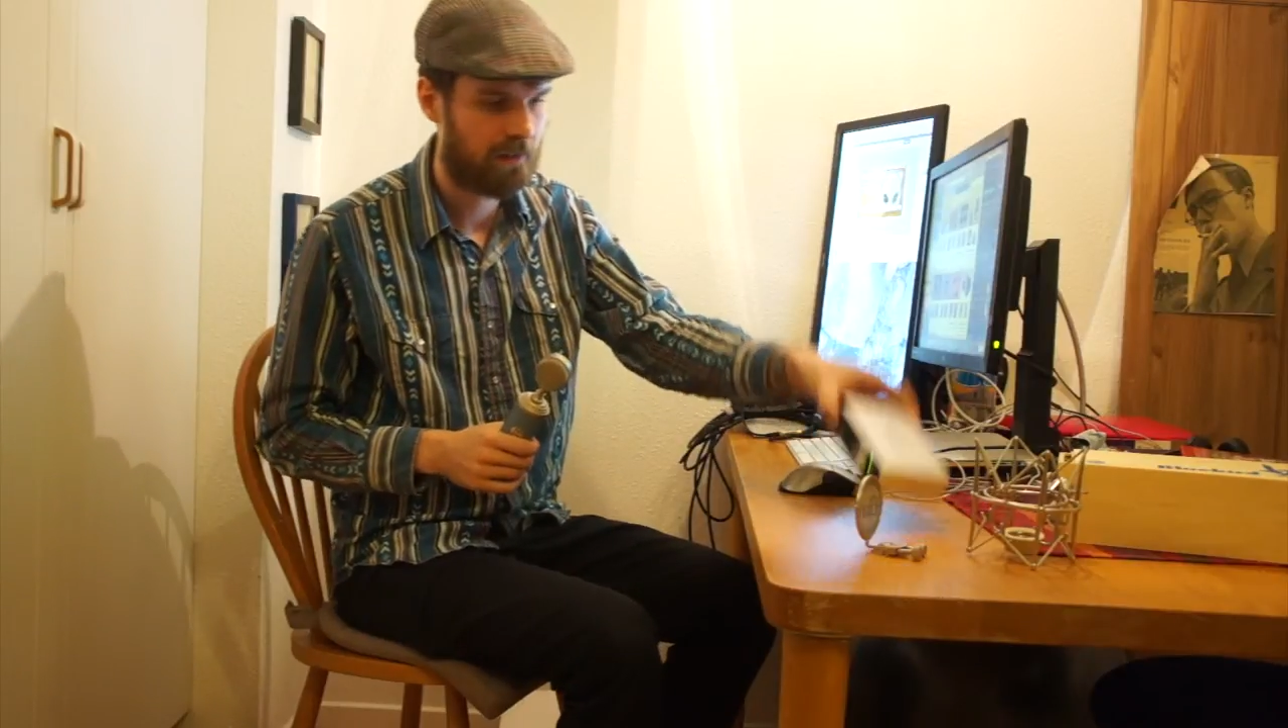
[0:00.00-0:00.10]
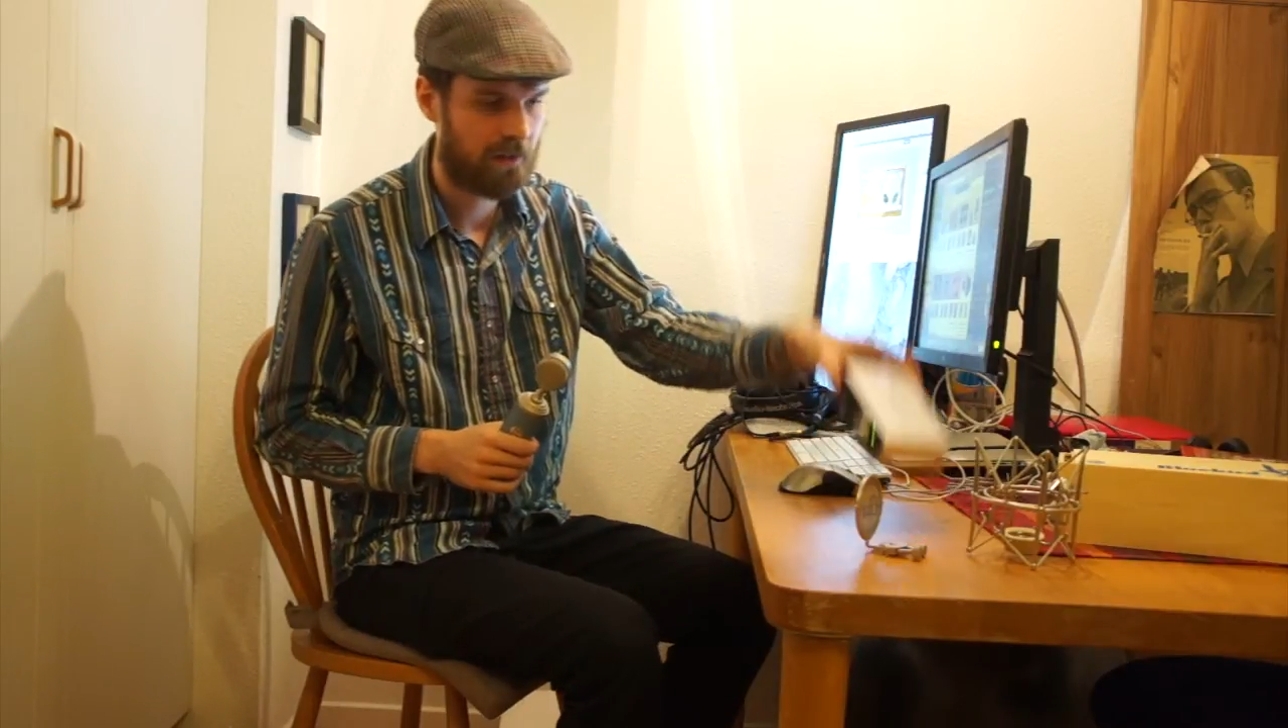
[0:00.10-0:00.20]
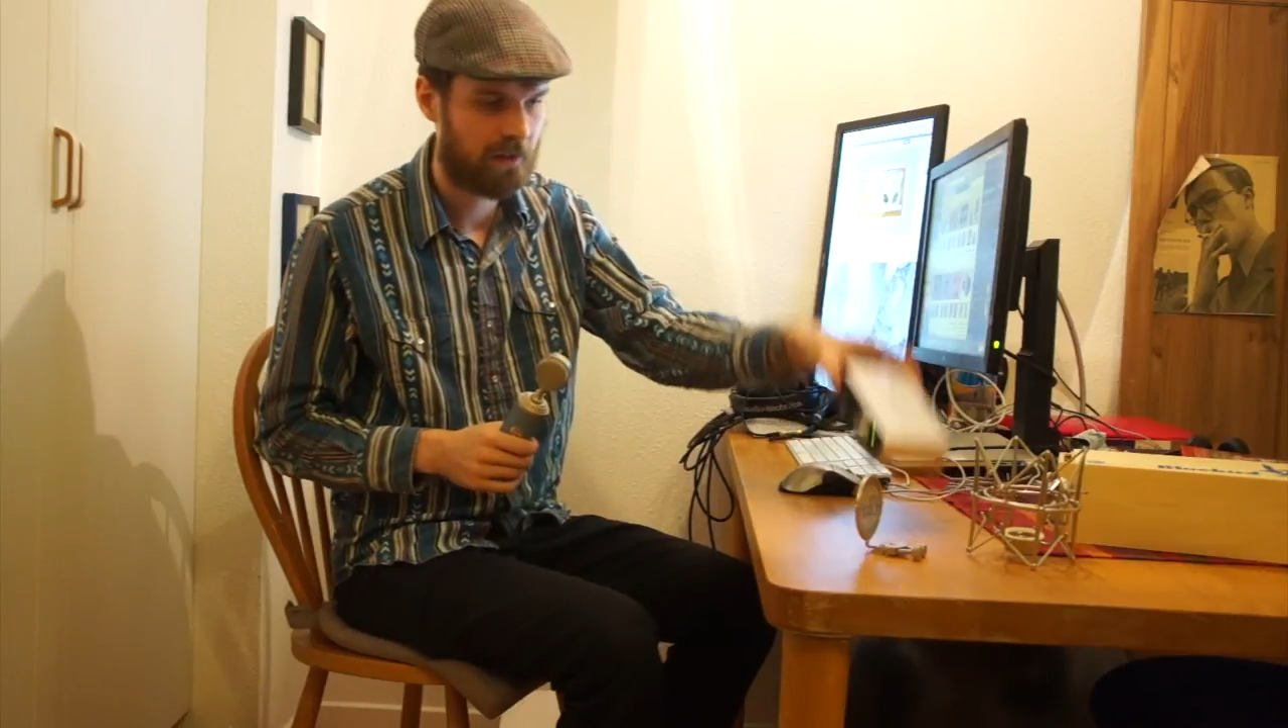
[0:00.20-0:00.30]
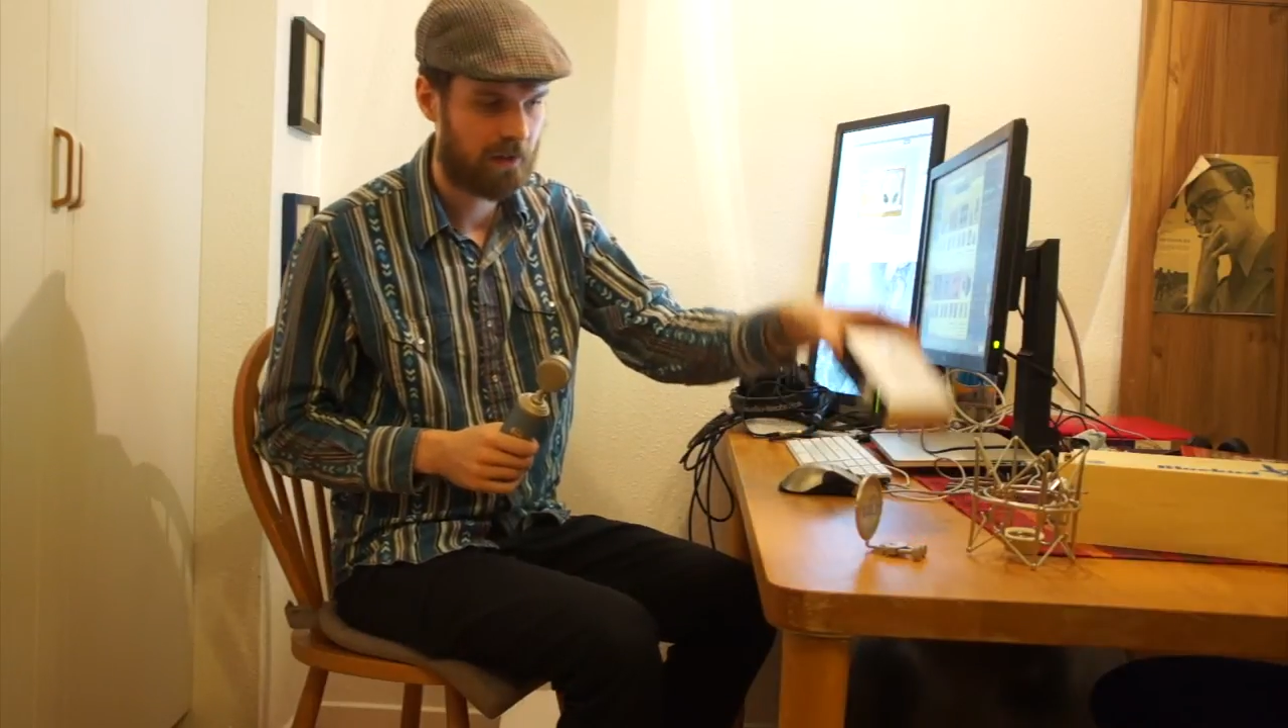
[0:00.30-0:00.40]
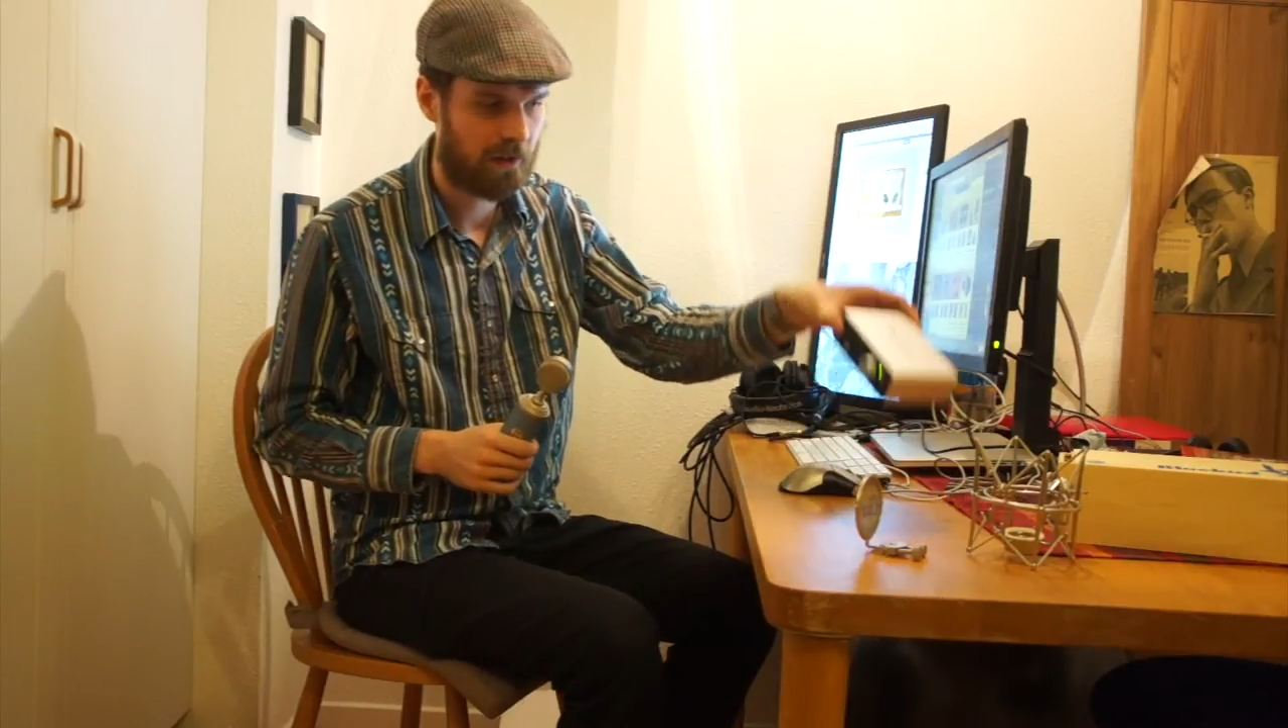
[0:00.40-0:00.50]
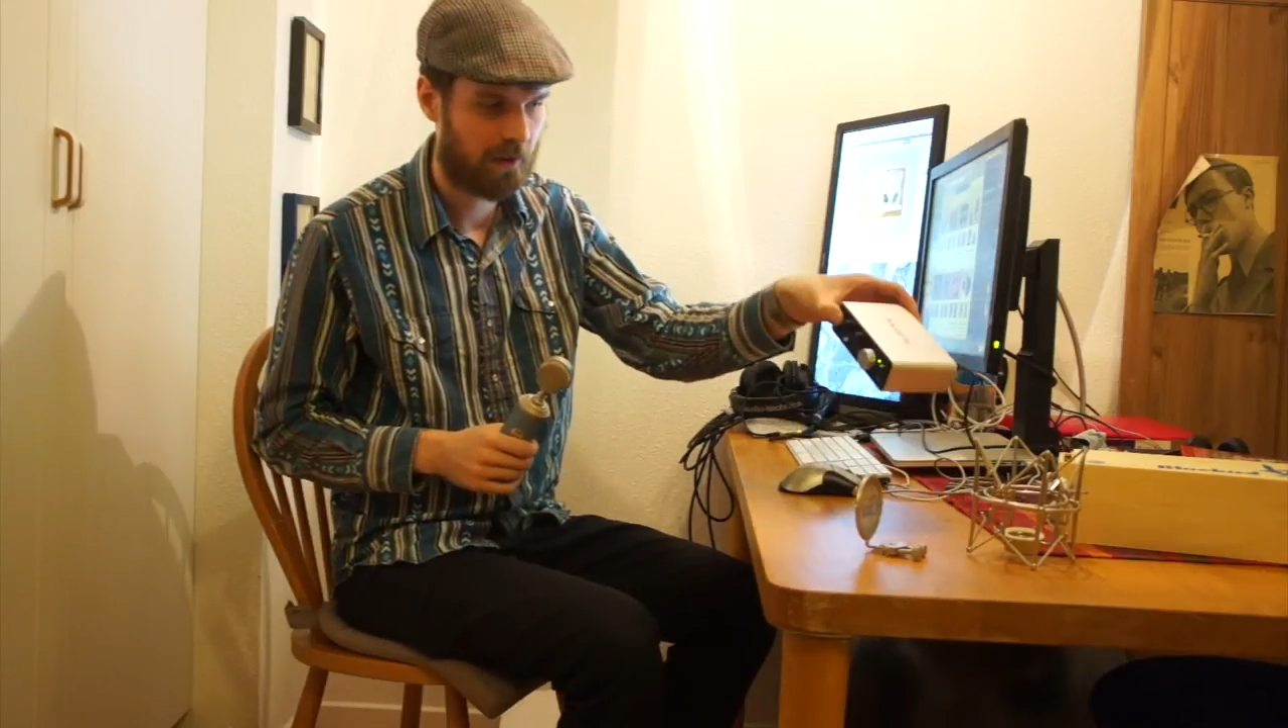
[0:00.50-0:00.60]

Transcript: the